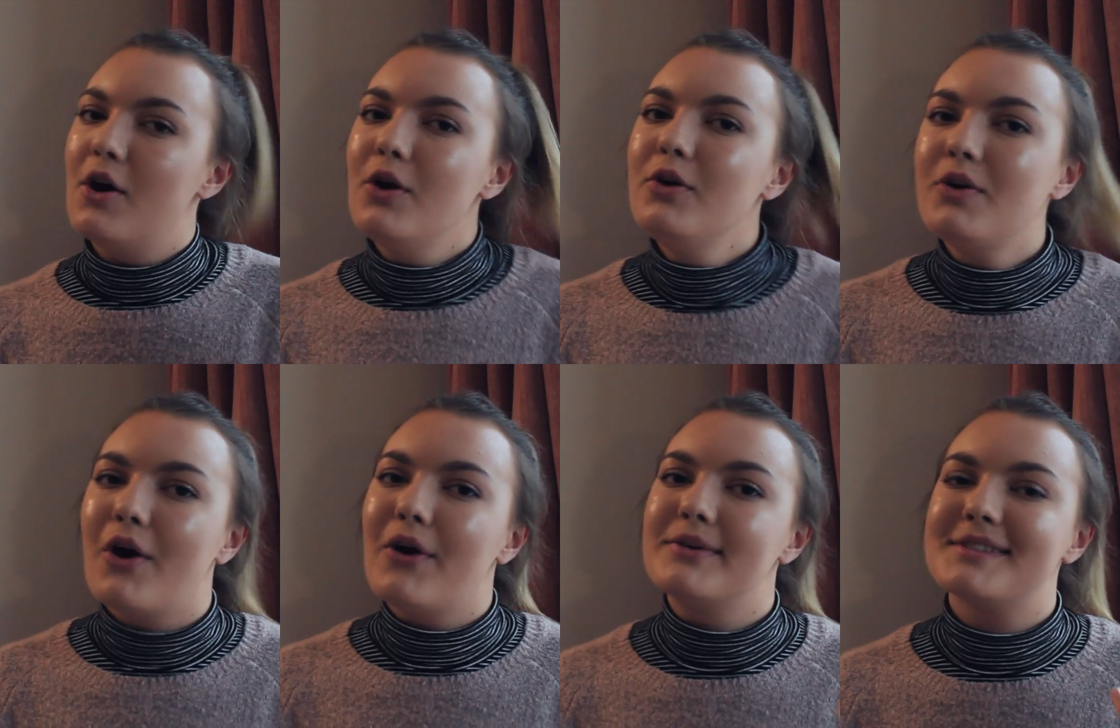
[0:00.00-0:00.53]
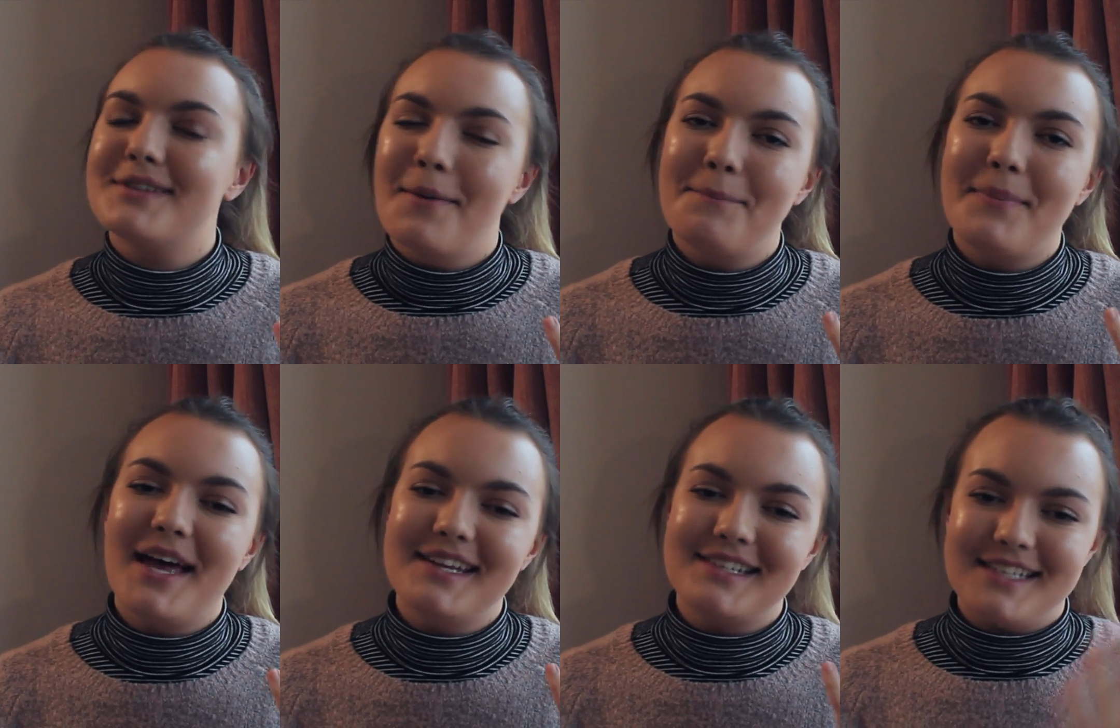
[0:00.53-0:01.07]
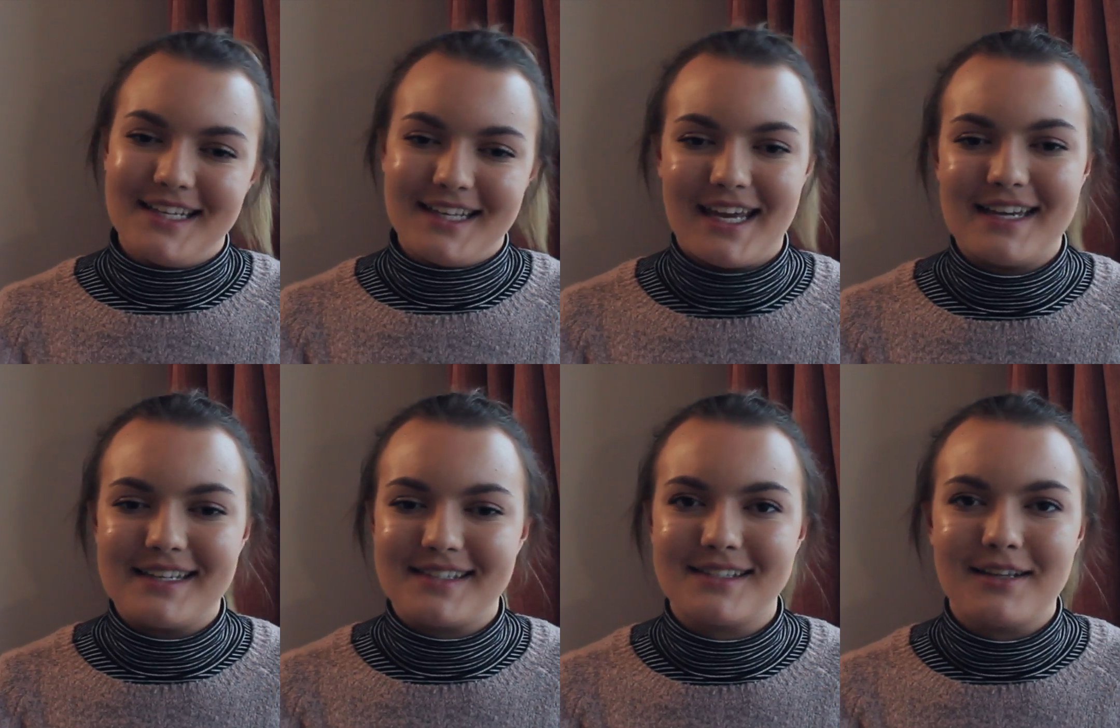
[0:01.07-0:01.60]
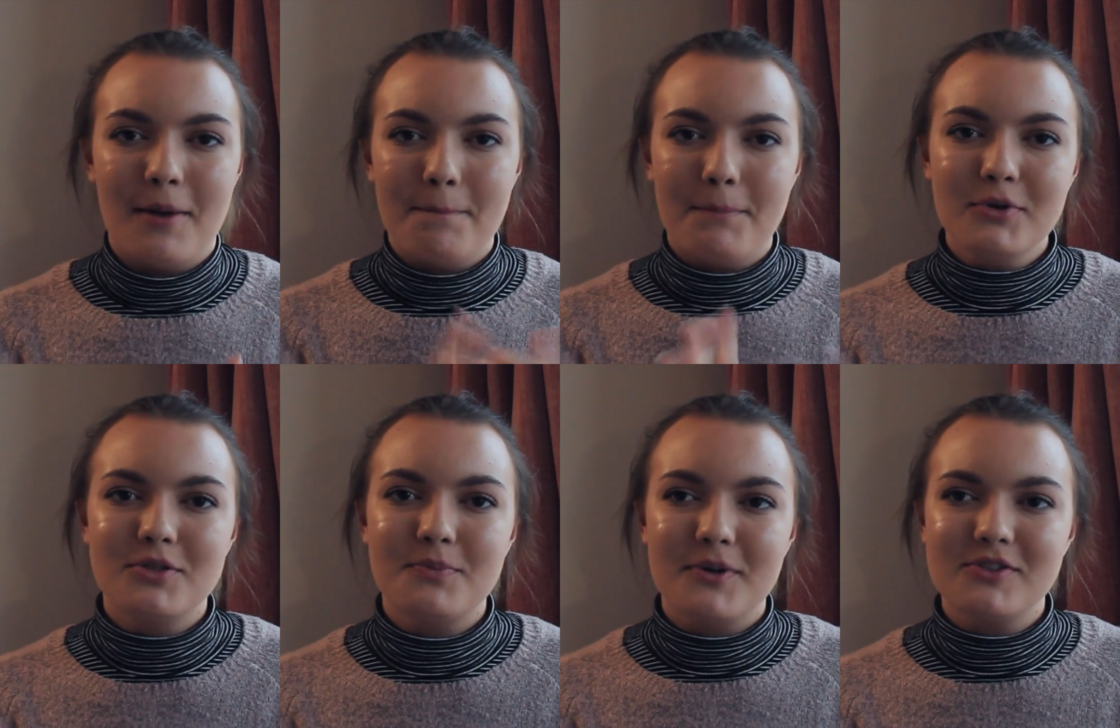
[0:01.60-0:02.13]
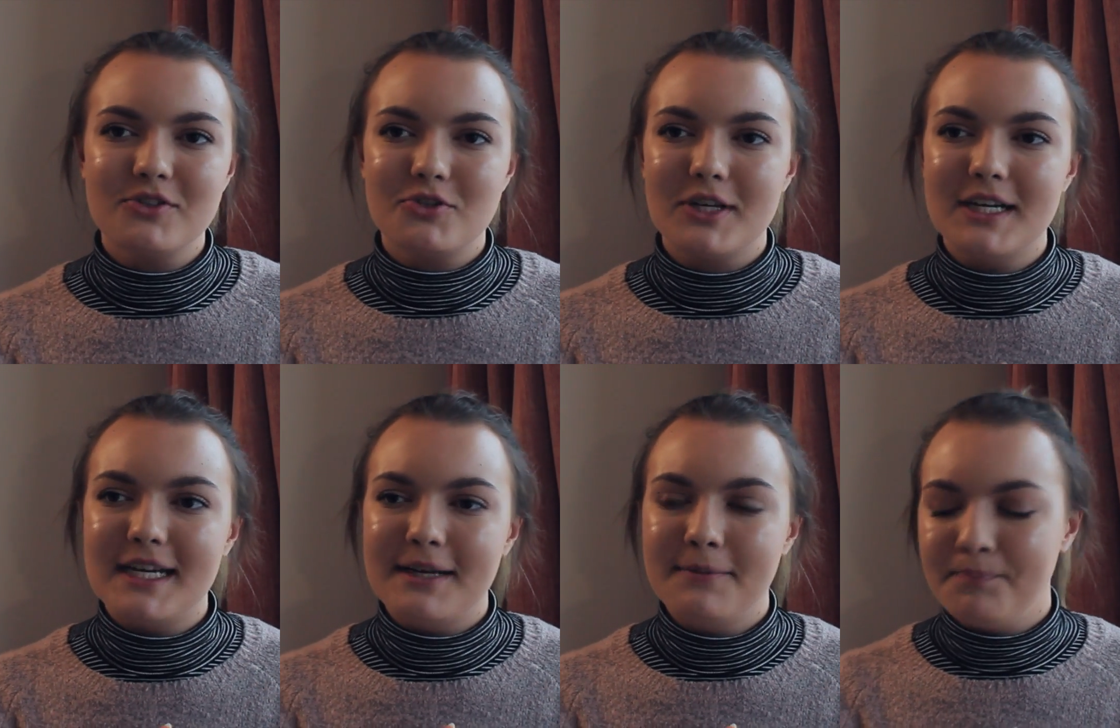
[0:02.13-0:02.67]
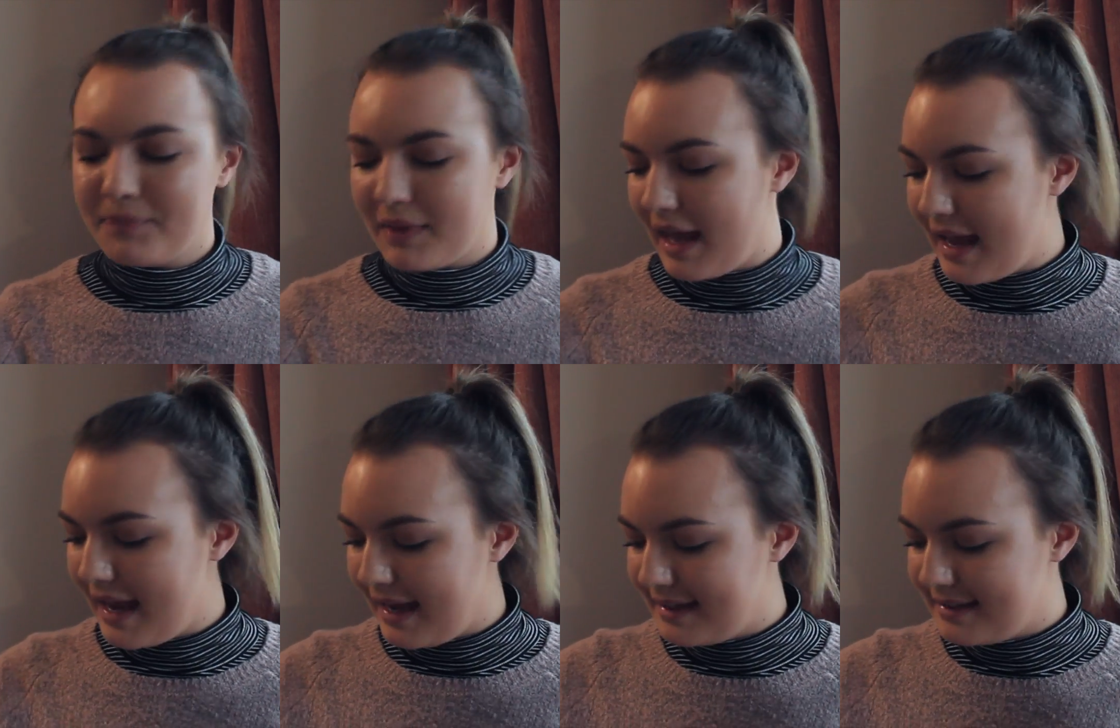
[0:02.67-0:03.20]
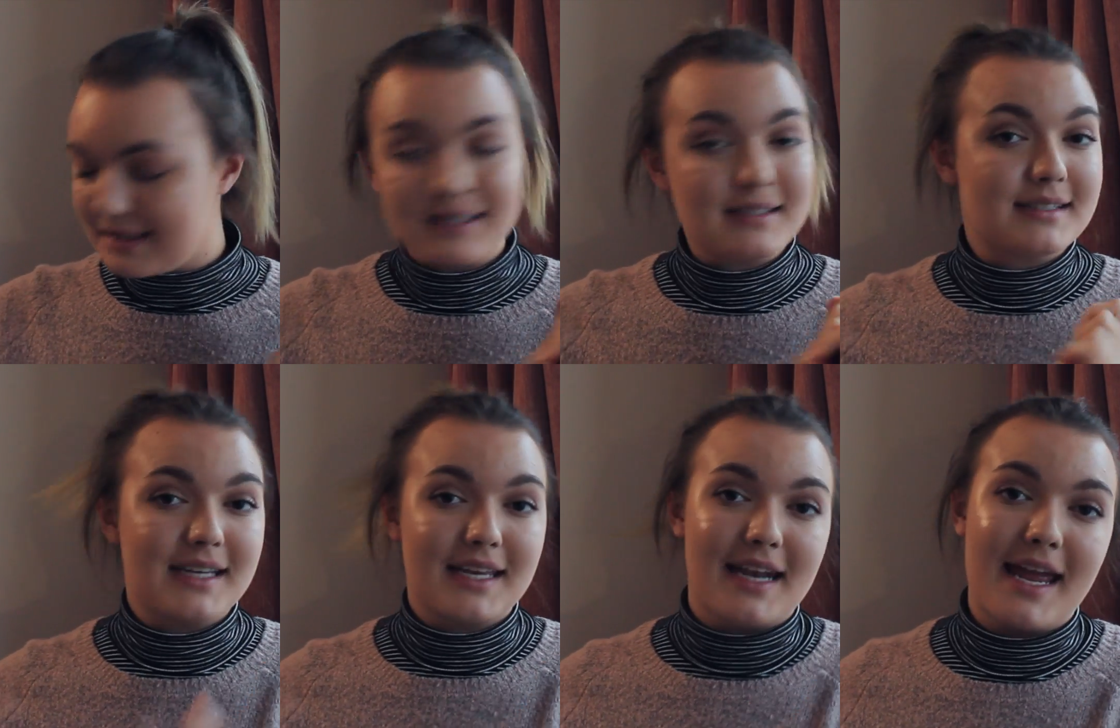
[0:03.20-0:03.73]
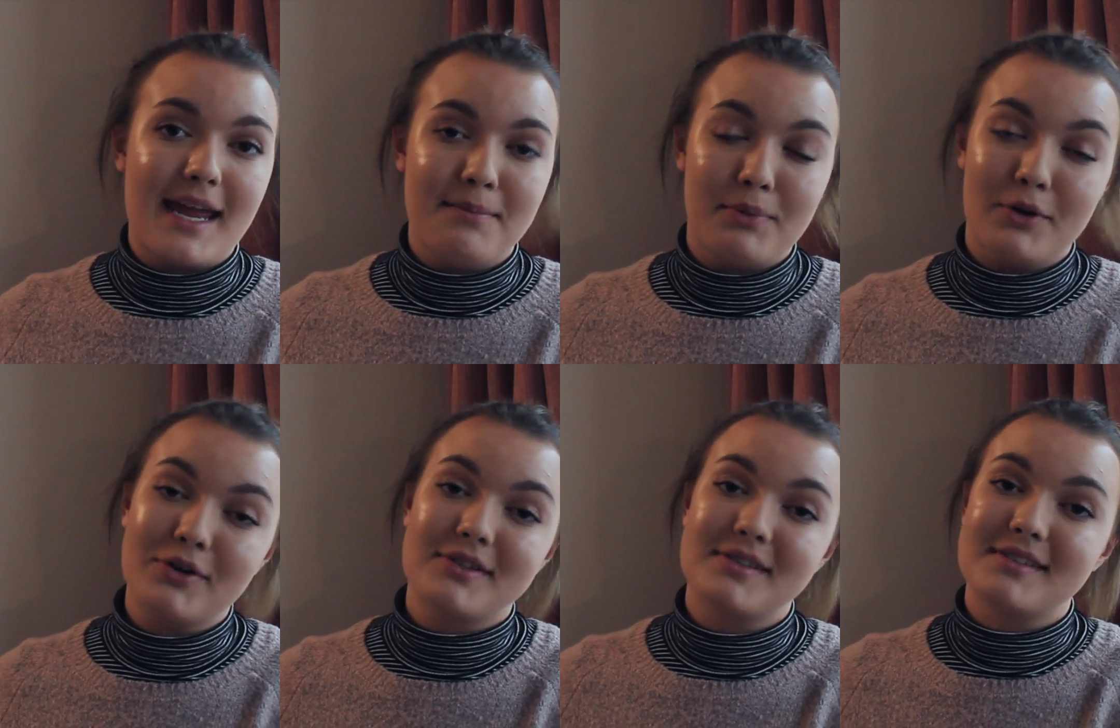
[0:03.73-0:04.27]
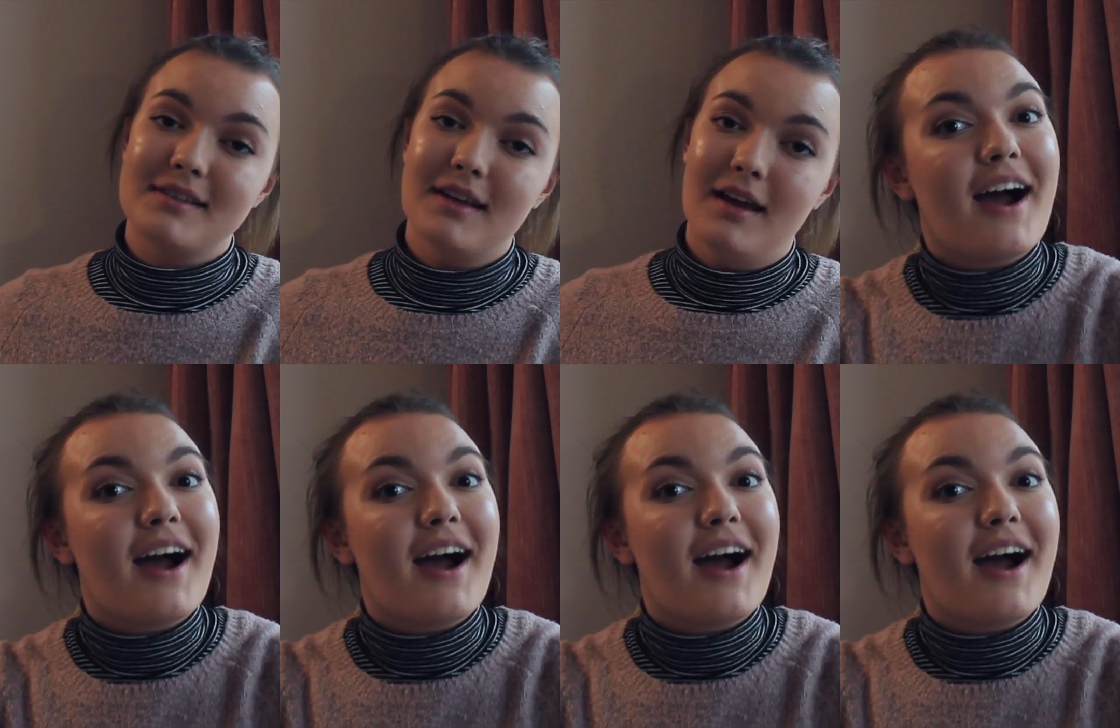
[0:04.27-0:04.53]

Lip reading: Who knows? But yes, Book Depository and secondhand books.